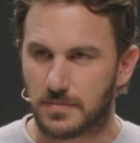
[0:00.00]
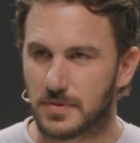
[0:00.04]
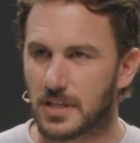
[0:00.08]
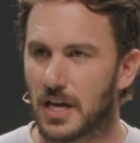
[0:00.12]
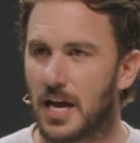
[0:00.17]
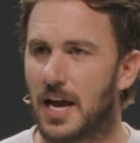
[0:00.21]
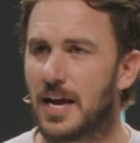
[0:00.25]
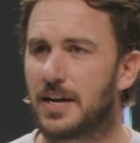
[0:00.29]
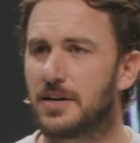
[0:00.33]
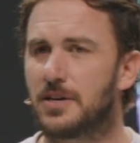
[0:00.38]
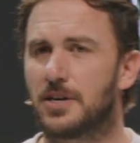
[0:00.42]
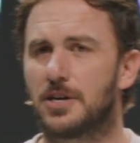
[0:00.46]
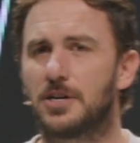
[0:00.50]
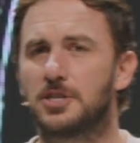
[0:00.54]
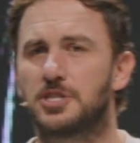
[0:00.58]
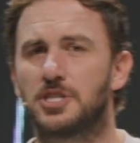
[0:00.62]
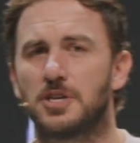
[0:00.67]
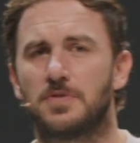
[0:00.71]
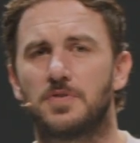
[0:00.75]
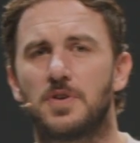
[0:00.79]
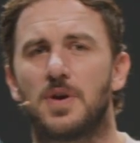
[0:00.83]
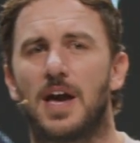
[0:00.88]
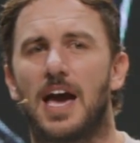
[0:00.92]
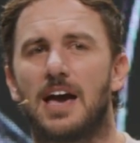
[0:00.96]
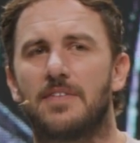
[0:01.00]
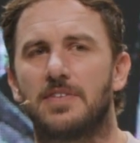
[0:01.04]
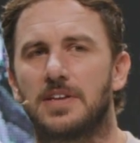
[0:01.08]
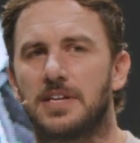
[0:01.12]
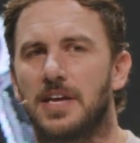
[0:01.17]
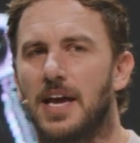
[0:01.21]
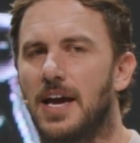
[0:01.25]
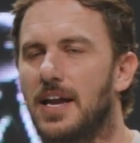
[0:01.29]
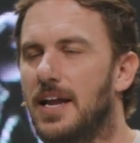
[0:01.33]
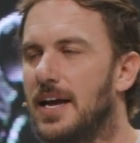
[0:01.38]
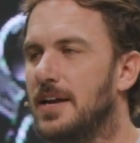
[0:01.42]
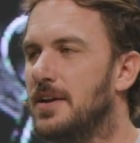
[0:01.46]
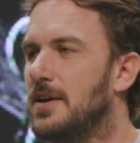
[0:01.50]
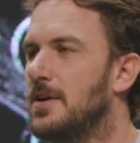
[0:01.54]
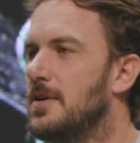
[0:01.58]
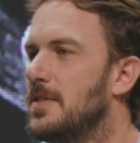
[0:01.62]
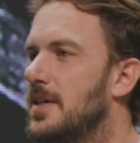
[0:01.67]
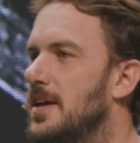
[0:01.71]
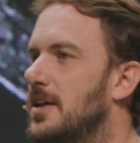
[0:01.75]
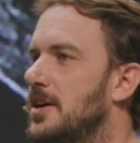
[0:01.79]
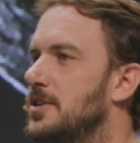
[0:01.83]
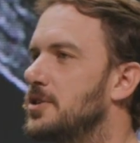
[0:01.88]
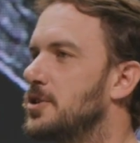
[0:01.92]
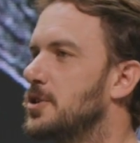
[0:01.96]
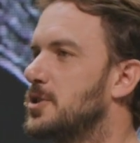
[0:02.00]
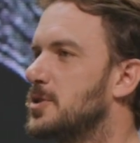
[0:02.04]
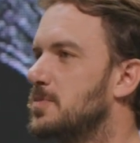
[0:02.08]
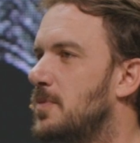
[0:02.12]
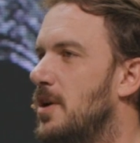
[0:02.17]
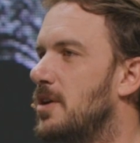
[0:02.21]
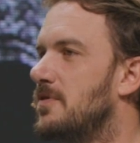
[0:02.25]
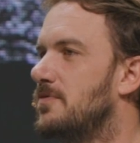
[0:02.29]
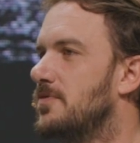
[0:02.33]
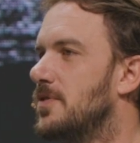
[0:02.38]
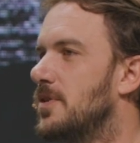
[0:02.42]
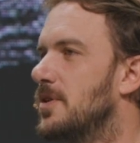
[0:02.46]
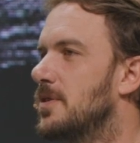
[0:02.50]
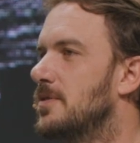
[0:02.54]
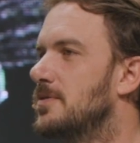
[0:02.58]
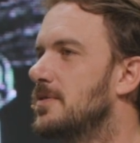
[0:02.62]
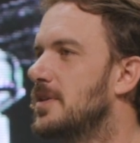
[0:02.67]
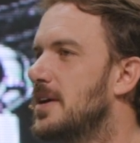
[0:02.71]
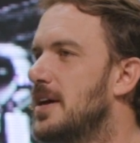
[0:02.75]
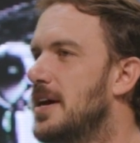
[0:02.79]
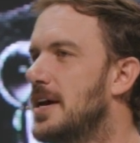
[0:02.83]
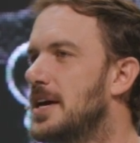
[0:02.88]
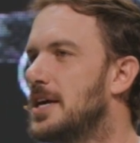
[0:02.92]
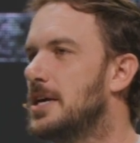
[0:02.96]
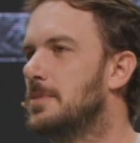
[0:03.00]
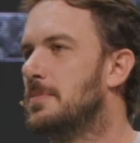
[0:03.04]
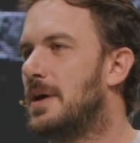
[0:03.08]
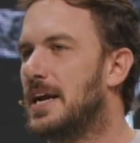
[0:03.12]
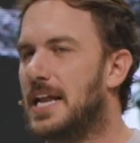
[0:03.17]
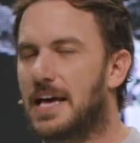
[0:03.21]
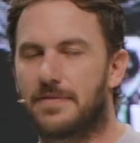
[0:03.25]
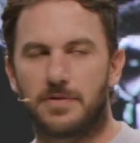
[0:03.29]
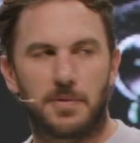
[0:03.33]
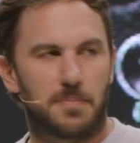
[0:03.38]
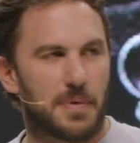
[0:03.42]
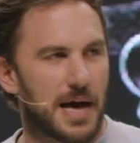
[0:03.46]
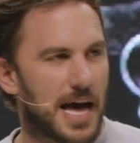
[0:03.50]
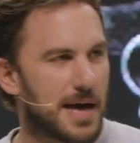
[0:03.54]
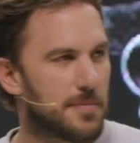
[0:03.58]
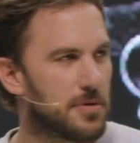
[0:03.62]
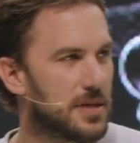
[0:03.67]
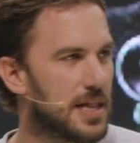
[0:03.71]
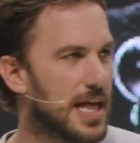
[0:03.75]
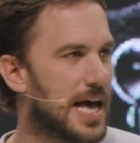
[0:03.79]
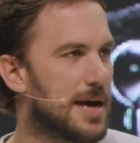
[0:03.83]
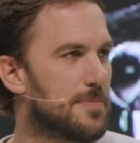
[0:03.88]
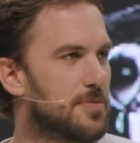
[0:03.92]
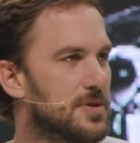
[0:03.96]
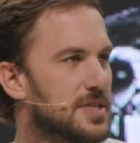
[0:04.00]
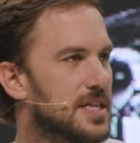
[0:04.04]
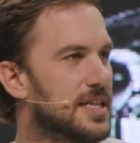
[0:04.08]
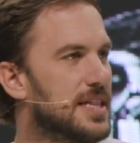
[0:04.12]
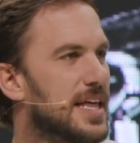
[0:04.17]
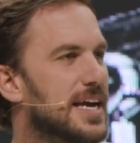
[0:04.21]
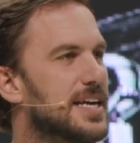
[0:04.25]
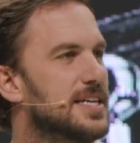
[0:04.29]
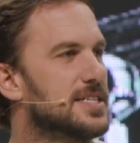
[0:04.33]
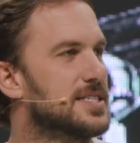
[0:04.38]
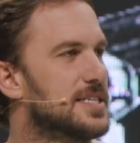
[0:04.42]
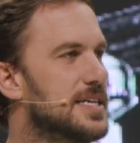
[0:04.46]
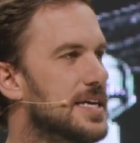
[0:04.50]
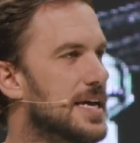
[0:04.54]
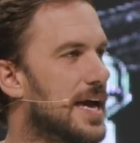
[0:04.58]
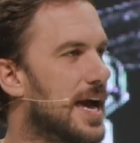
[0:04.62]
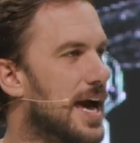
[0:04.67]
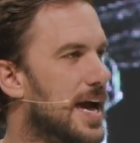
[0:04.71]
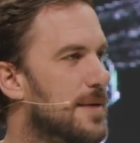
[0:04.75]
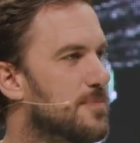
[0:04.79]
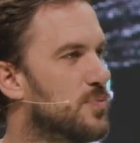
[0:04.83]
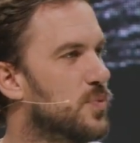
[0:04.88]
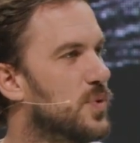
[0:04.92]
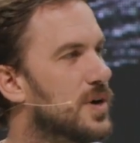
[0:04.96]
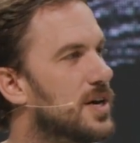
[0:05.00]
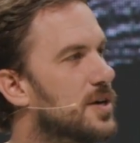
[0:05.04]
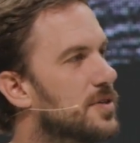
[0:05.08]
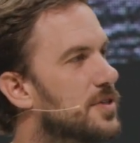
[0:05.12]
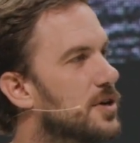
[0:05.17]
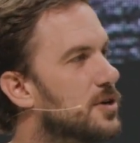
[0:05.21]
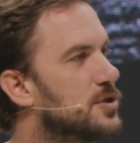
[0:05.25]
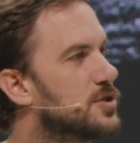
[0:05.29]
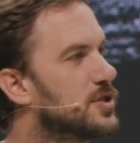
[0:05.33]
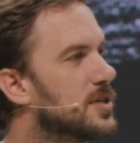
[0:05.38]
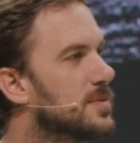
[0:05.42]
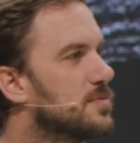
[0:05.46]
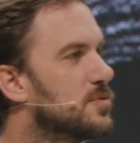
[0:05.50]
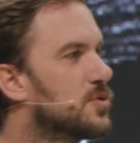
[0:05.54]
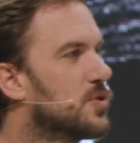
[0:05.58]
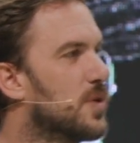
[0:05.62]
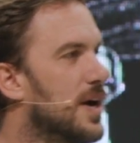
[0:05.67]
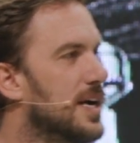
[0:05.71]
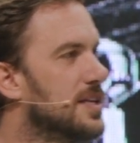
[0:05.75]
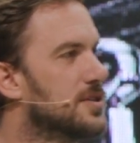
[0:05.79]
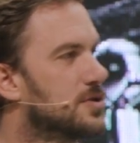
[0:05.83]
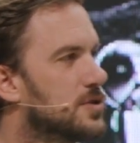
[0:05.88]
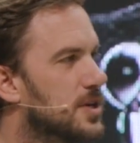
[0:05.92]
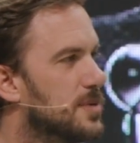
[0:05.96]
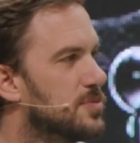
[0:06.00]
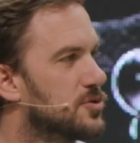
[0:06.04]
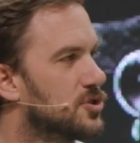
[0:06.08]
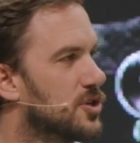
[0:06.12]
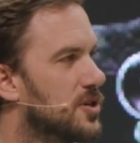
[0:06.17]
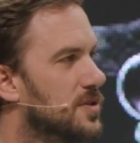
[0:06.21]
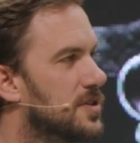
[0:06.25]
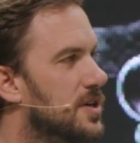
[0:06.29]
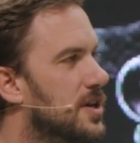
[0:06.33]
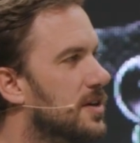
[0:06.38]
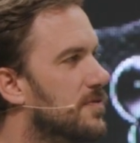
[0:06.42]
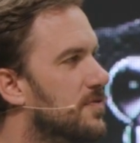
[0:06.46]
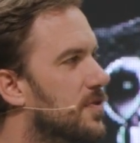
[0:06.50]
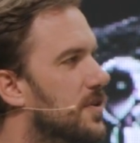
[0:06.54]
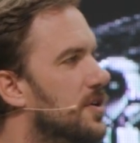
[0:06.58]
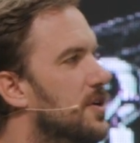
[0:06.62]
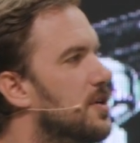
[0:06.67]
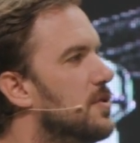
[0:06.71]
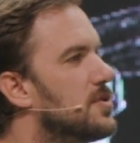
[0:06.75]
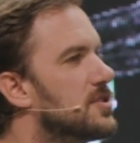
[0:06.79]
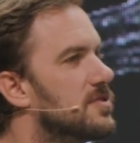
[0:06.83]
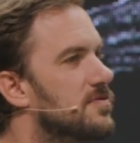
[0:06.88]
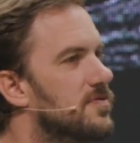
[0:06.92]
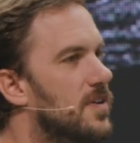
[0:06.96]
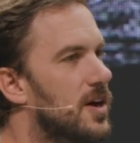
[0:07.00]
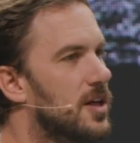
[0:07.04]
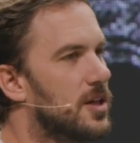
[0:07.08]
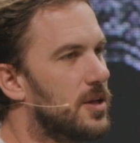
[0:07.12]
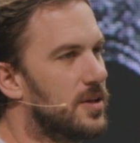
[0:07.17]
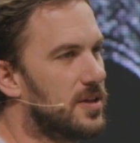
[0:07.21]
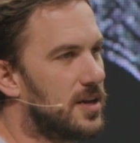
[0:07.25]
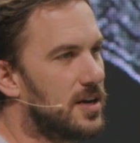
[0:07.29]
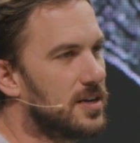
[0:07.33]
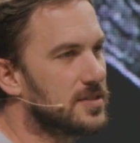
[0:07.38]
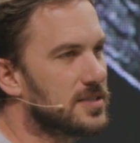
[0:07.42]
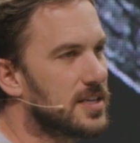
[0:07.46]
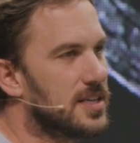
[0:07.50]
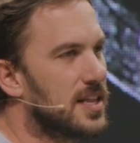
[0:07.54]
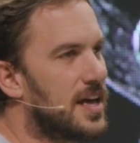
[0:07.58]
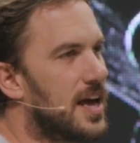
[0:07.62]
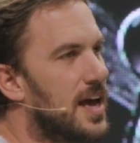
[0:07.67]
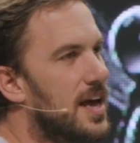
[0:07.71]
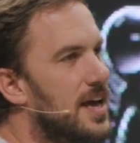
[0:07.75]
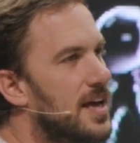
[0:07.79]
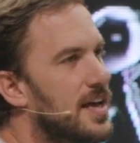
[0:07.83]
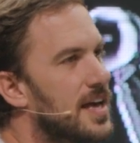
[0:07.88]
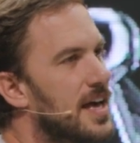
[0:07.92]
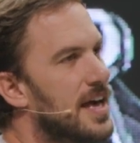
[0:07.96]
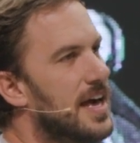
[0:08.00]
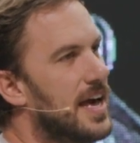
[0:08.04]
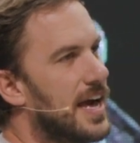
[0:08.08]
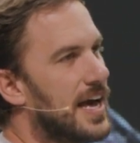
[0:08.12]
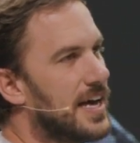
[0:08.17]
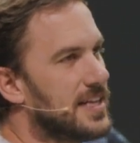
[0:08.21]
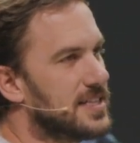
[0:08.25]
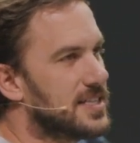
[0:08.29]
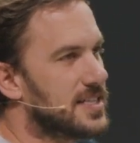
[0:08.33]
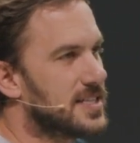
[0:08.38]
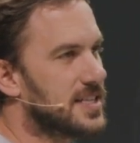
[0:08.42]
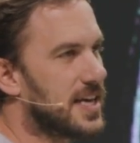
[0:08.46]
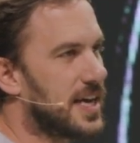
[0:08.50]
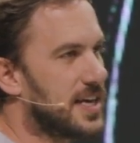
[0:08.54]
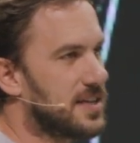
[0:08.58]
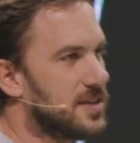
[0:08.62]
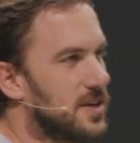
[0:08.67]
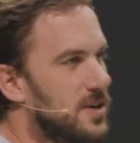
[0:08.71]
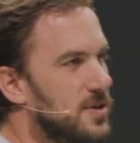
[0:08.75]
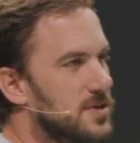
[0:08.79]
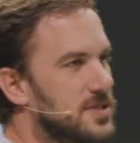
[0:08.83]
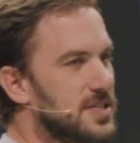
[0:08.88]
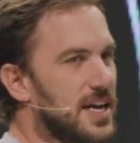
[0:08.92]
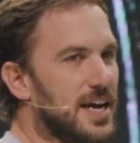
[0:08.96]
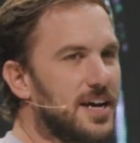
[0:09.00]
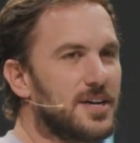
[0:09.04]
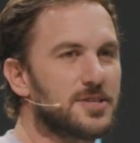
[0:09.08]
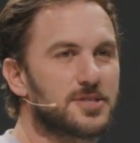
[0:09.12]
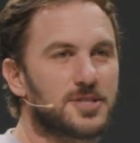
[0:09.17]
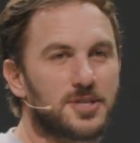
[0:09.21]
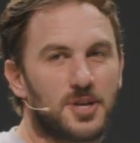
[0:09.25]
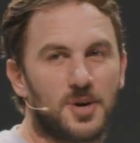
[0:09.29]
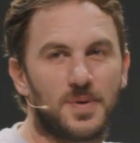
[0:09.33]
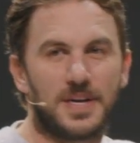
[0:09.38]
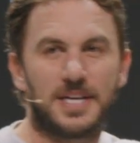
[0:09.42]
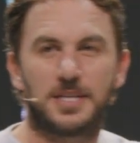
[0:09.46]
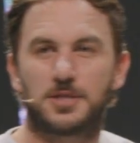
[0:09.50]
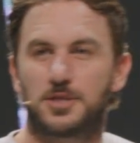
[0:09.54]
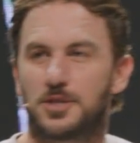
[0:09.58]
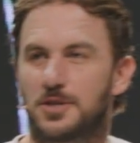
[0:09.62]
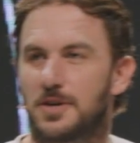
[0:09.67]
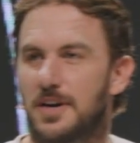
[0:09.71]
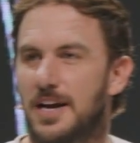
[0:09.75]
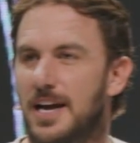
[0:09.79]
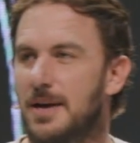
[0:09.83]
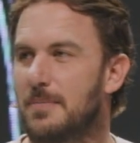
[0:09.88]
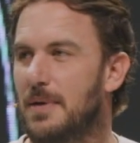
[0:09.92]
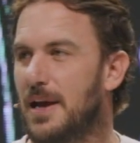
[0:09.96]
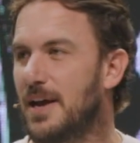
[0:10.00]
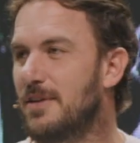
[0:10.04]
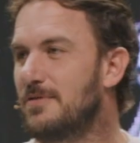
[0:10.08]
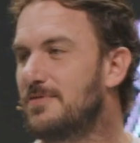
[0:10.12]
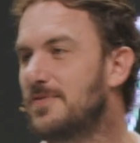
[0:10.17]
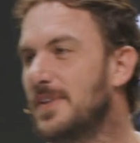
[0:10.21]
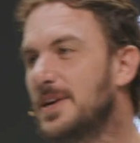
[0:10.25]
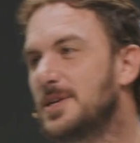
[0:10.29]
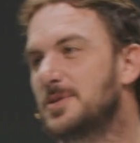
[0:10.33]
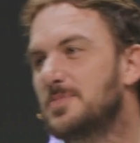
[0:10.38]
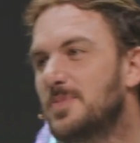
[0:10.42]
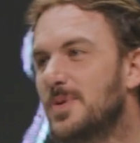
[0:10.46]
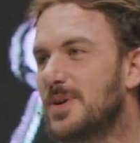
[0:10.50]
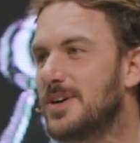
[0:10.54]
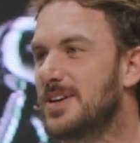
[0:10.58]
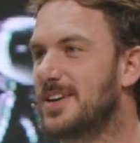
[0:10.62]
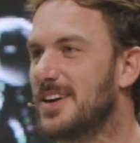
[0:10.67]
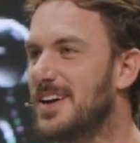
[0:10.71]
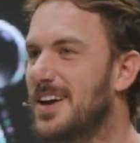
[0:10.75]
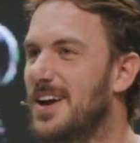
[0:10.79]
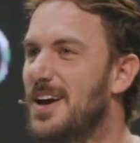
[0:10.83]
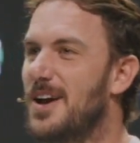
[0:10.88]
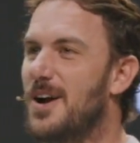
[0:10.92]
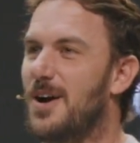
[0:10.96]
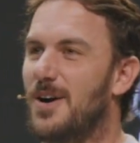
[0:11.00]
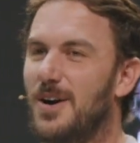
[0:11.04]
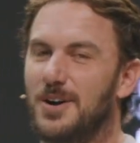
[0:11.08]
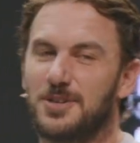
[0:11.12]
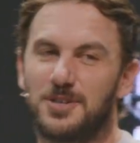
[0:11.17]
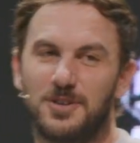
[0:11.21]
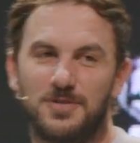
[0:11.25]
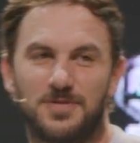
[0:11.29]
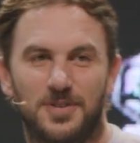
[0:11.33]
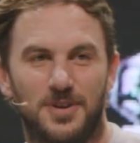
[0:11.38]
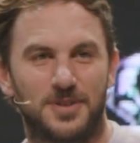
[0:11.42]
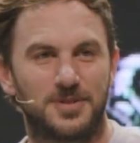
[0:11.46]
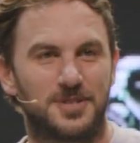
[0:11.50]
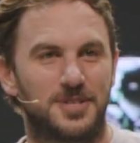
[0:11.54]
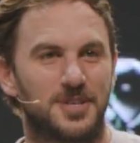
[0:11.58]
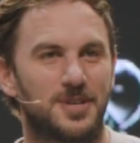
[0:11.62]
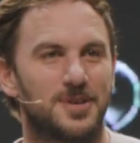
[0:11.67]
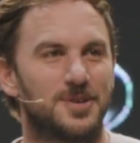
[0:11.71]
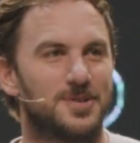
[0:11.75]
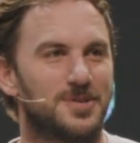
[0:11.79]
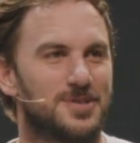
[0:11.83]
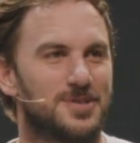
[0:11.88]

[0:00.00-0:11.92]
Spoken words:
I encourage you, if you haven't yet, I know that on your smartphone, you might have a Bible app or the Legacy app. Well, there's some great scripture on there for you to follow along today and to take notes. I also know Instagram and Facebook are on your phone too.